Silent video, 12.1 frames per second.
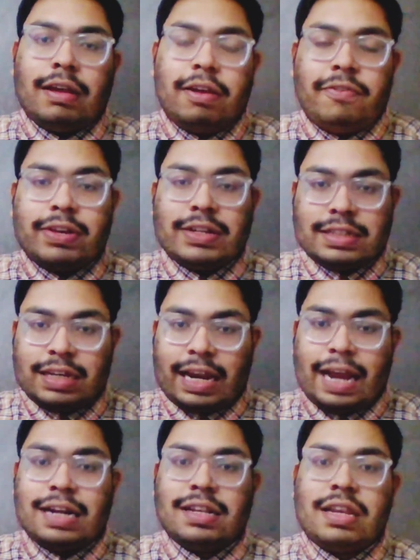first
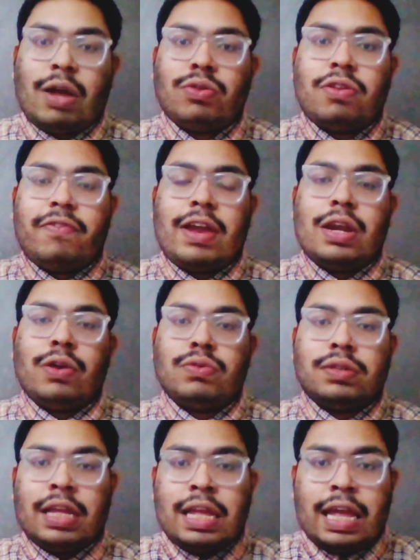write down the
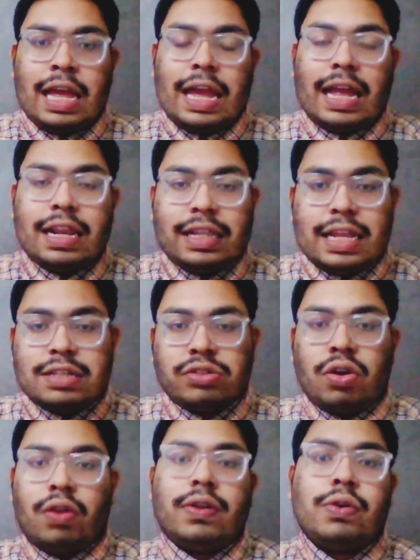values and then
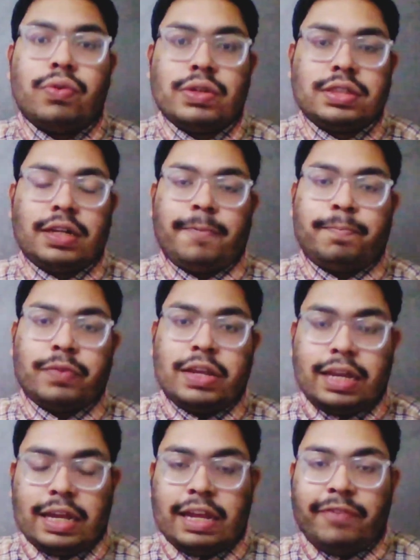solve the question.
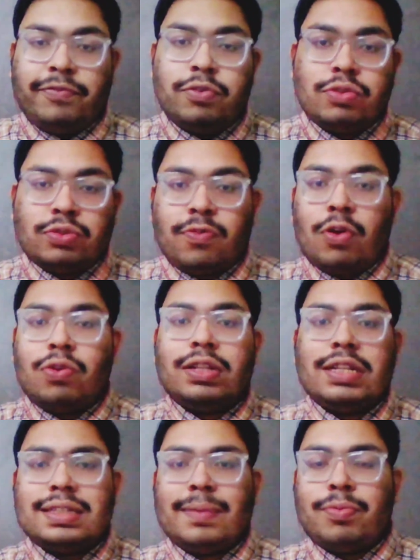If you follow
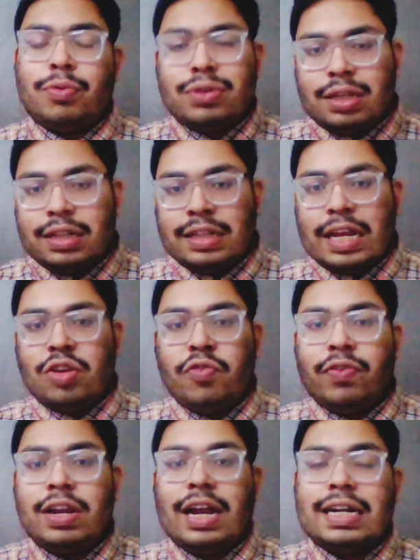this approach, then you
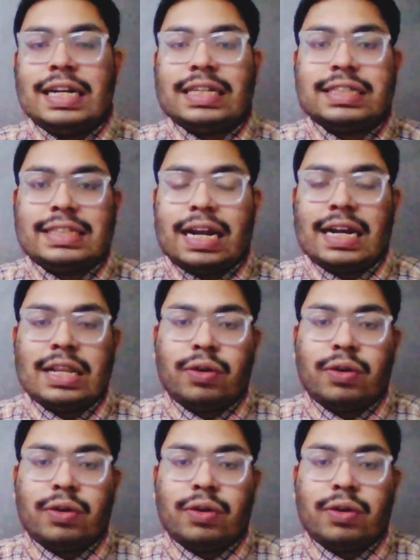will understand the